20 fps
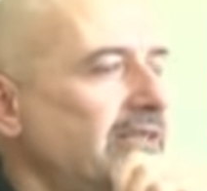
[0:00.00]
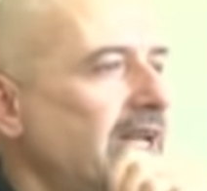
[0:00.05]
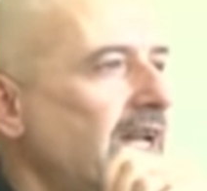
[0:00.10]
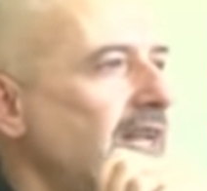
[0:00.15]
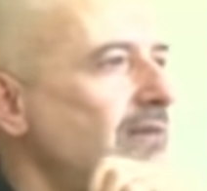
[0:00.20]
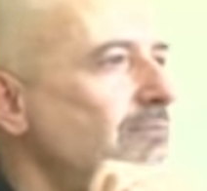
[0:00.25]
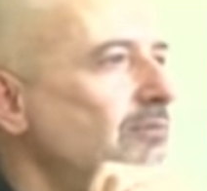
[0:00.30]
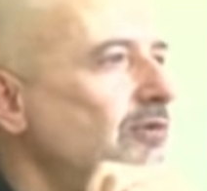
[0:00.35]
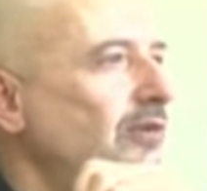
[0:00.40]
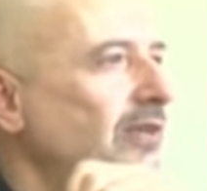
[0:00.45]

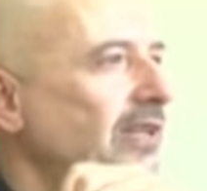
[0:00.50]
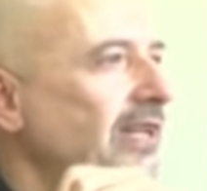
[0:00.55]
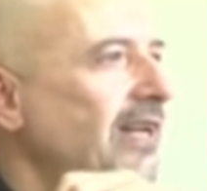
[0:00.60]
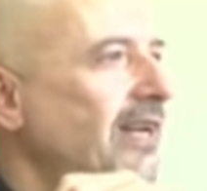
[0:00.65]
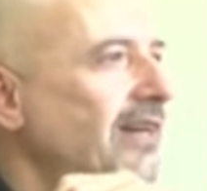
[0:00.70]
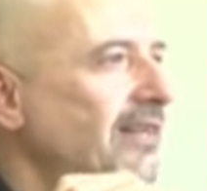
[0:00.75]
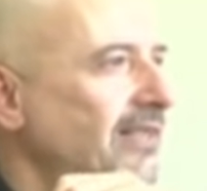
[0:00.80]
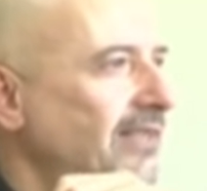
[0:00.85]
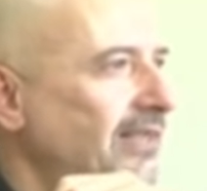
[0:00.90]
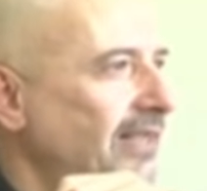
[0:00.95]
anymore in
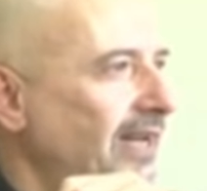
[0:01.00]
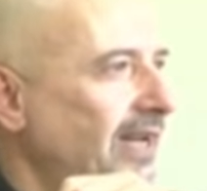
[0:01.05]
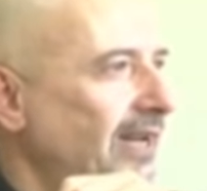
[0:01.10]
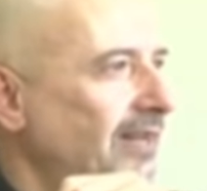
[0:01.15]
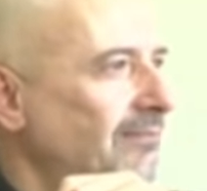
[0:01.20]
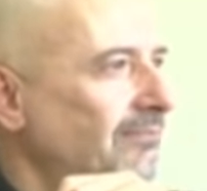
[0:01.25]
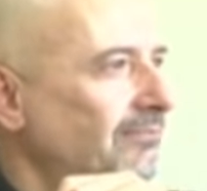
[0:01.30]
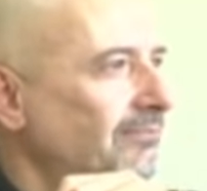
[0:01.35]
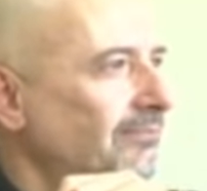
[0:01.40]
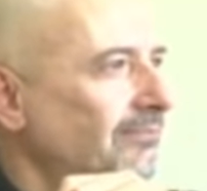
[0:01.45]
Eritrea.
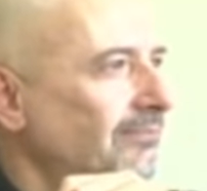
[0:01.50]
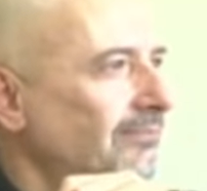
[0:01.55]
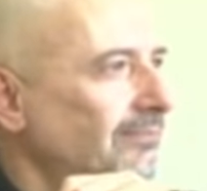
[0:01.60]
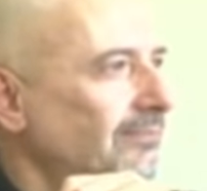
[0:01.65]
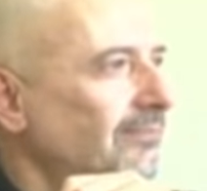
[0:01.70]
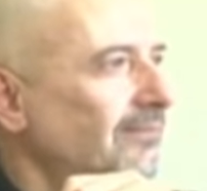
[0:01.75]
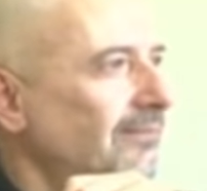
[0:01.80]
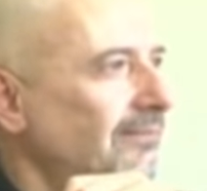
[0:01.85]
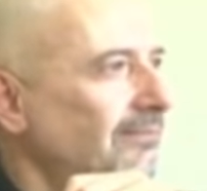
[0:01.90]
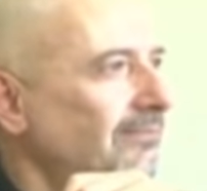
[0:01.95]

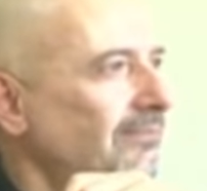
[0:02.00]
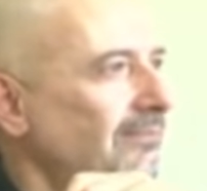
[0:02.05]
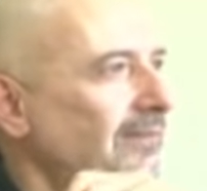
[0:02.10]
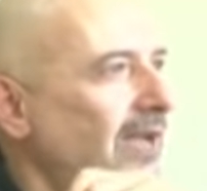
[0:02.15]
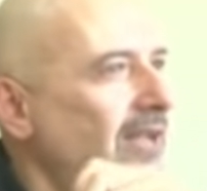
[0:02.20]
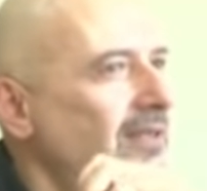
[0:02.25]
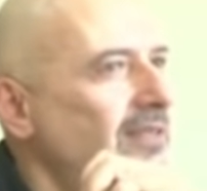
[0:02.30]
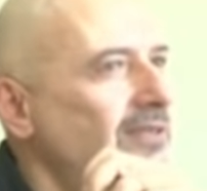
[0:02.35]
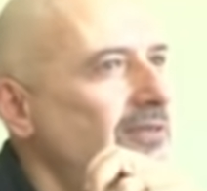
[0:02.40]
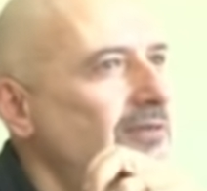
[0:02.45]

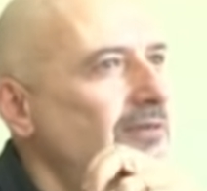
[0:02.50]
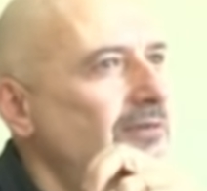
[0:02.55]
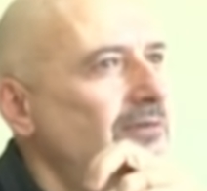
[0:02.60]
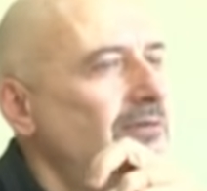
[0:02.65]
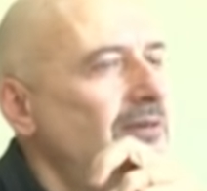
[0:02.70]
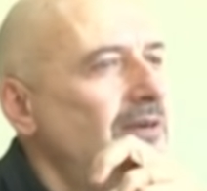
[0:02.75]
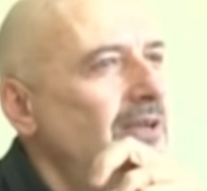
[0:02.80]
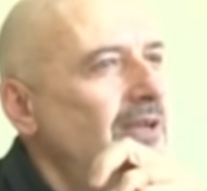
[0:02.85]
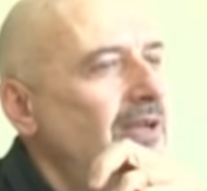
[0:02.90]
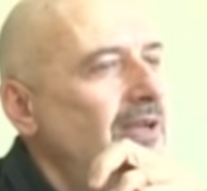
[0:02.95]
And
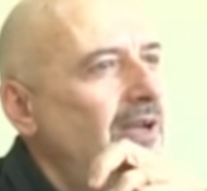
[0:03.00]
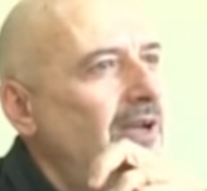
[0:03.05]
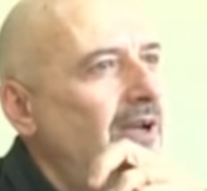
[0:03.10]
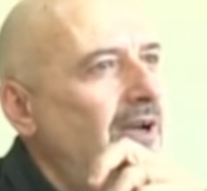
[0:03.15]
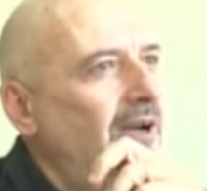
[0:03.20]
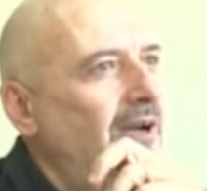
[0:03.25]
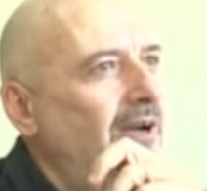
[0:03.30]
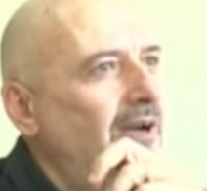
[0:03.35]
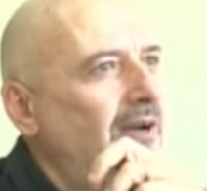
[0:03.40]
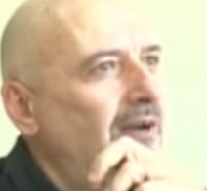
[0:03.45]
so
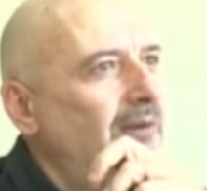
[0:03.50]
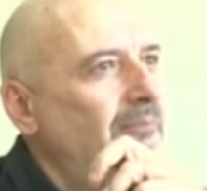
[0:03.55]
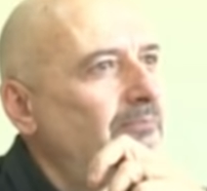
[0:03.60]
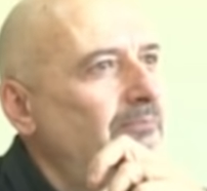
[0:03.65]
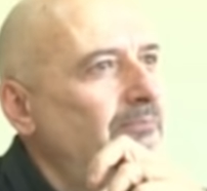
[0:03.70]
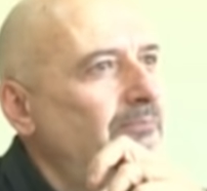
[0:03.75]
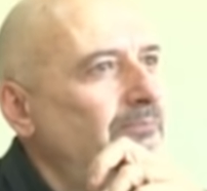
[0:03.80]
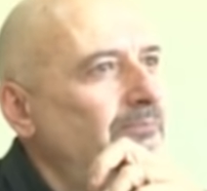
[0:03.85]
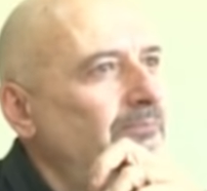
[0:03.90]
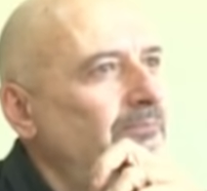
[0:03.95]

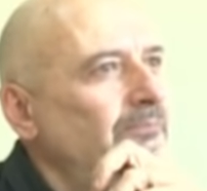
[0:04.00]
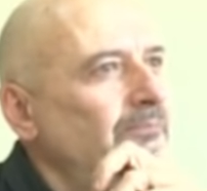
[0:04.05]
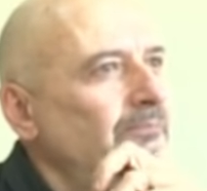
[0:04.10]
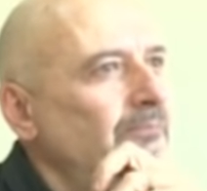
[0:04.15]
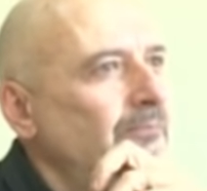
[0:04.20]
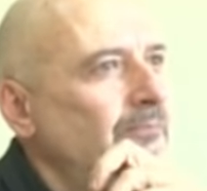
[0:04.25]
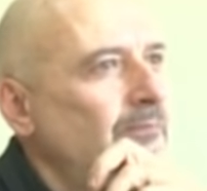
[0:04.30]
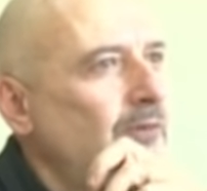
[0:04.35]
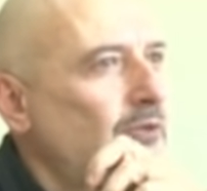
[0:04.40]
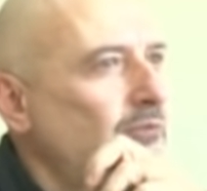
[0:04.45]

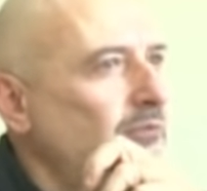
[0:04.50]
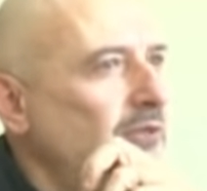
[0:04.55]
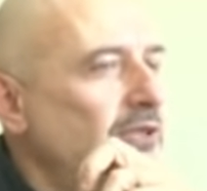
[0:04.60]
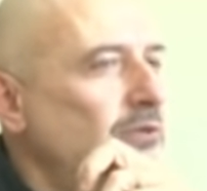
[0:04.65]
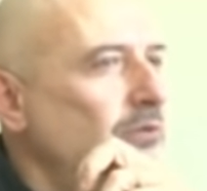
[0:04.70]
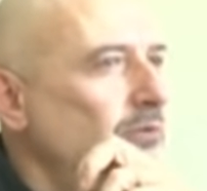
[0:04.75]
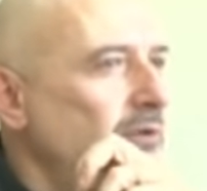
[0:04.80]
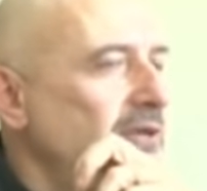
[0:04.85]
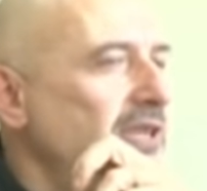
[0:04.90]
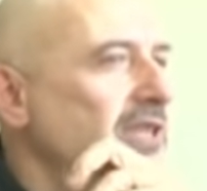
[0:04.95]
What we
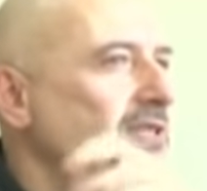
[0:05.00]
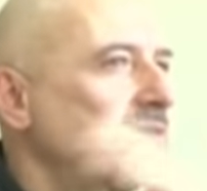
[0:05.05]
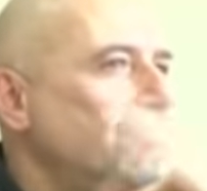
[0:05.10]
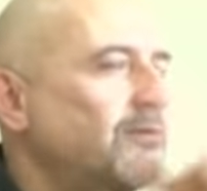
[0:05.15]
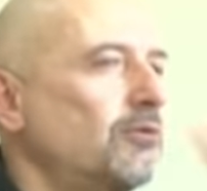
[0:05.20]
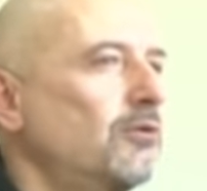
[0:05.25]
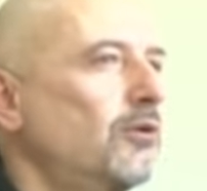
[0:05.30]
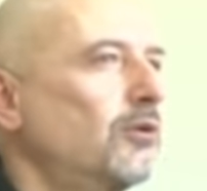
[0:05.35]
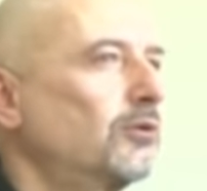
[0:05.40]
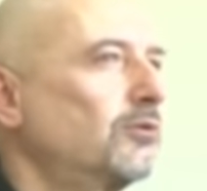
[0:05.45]
do is
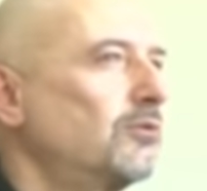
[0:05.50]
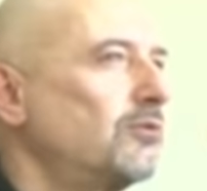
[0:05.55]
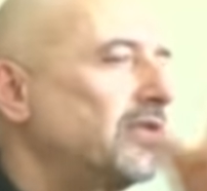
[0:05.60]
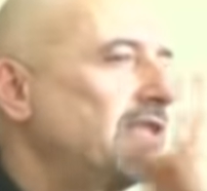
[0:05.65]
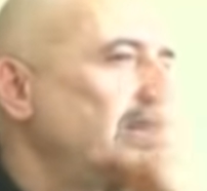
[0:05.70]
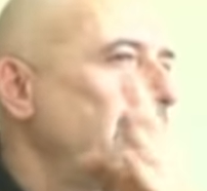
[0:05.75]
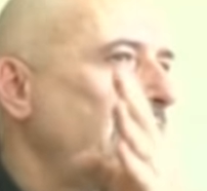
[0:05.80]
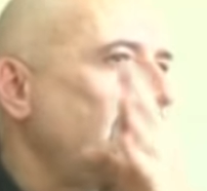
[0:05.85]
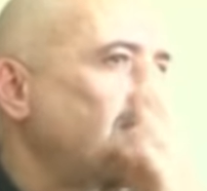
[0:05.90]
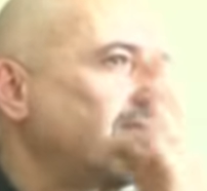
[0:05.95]
to go to
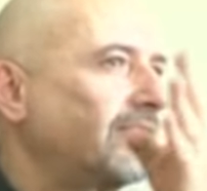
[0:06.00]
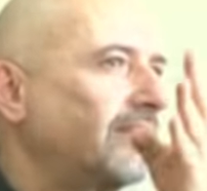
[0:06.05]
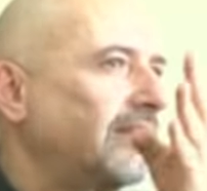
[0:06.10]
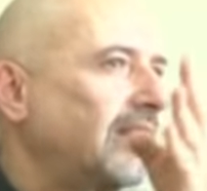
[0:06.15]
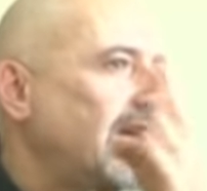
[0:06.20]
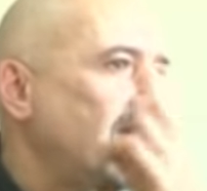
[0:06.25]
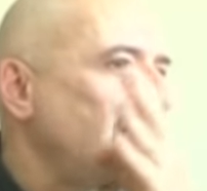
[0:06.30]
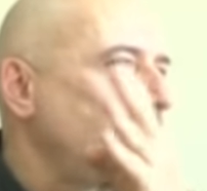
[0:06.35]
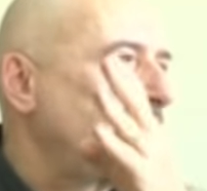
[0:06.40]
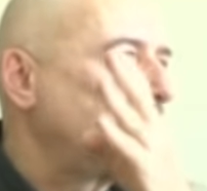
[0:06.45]
the National
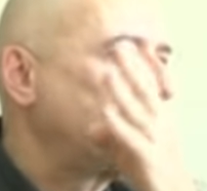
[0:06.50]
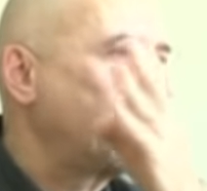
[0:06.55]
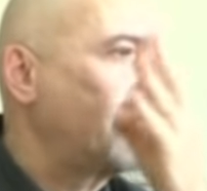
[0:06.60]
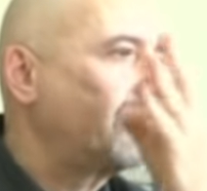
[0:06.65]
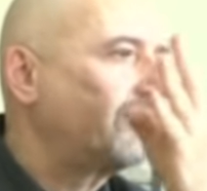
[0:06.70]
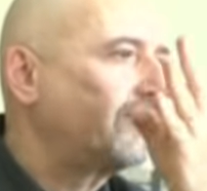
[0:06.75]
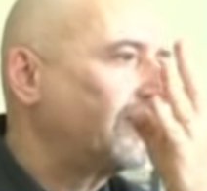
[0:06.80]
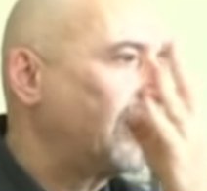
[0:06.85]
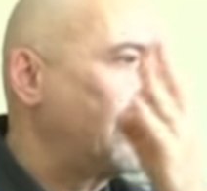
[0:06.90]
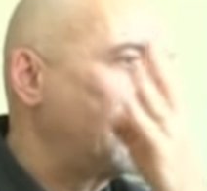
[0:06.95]
Library
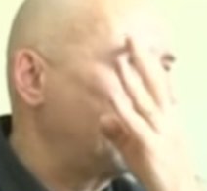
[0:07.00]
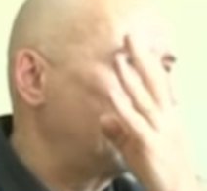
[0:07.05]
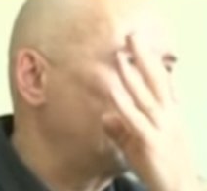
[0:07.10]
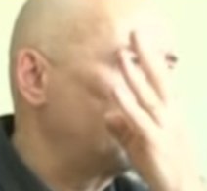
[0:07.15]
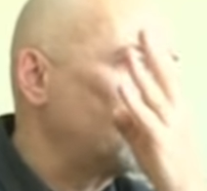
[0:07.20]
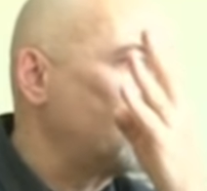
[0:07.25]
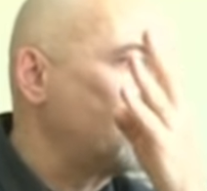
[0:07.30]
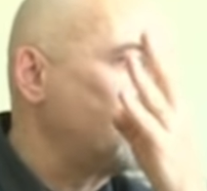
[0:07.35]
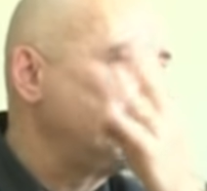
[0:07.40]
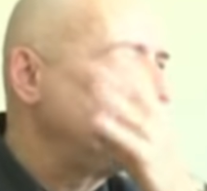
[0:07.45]
of
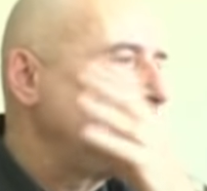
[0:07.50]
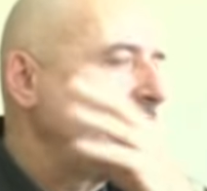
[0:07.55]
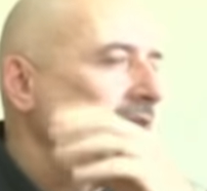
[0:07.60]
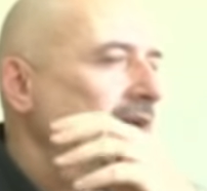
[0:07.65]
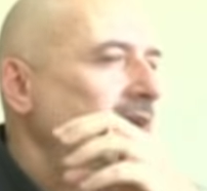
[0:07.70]
Rome